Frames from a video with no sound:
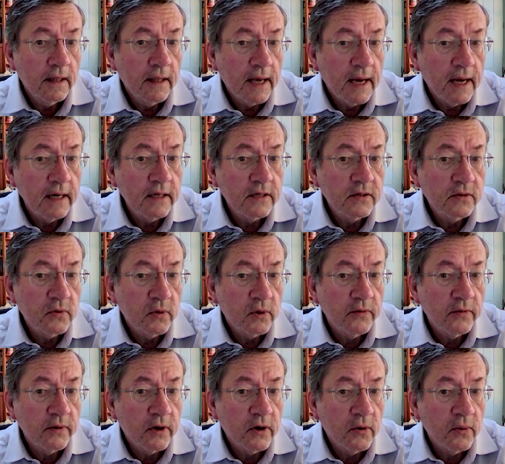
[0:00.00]
That is
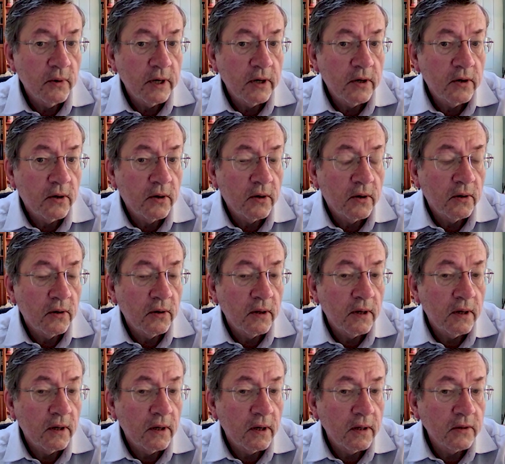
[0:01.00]
sort of the
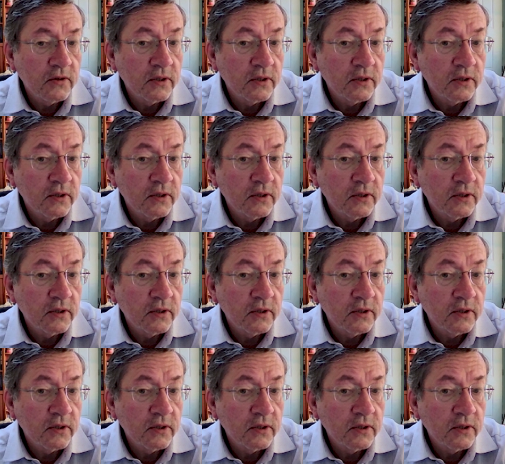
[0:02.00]
critical